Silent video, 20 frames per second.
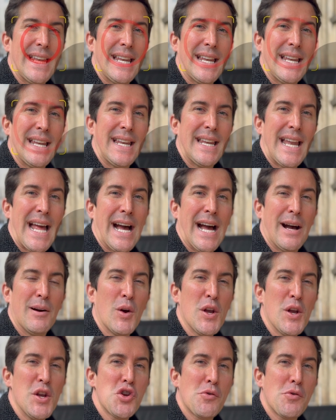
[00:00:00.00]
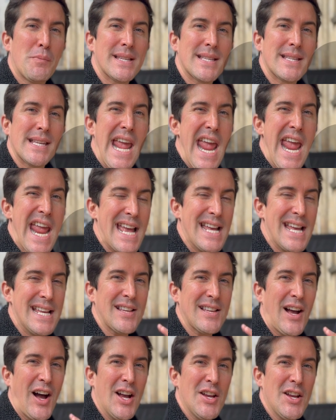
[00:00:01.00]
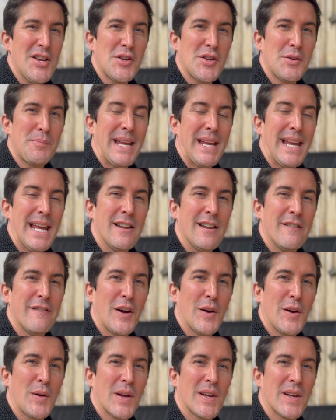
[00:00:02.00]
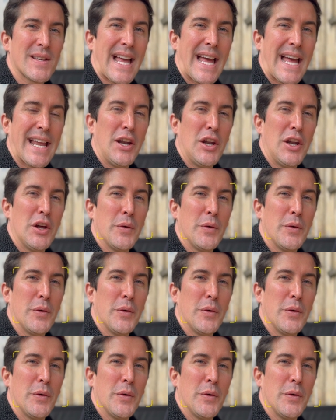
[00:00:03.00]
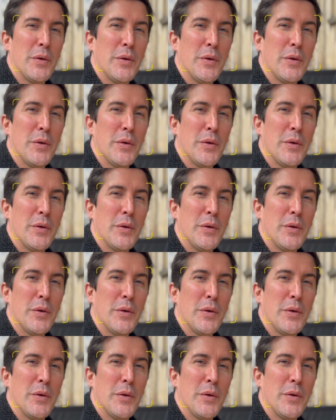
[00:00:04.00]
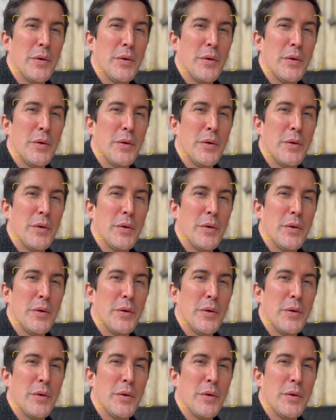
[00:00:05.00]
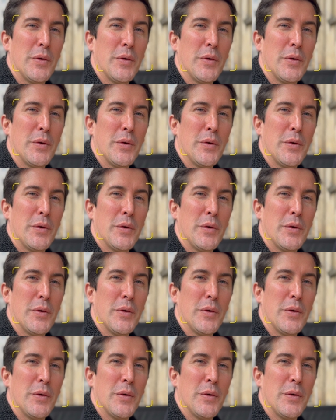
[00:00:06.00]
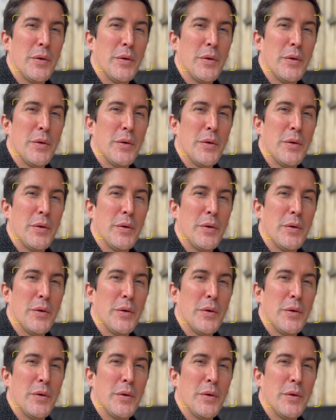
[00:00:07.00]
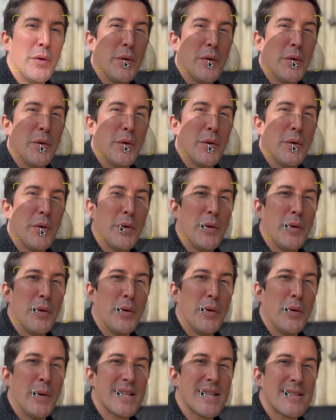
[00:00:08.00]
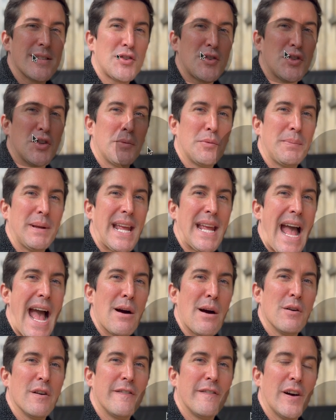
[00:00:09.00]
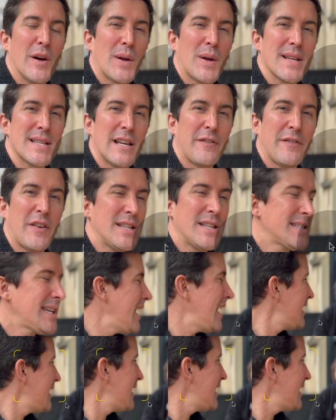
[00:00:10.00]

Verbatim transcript: I can make myself in focus. Now, like any other element within Final Cut Pro, you can keyframe it. So let's just say I want myself to be in focus up to there.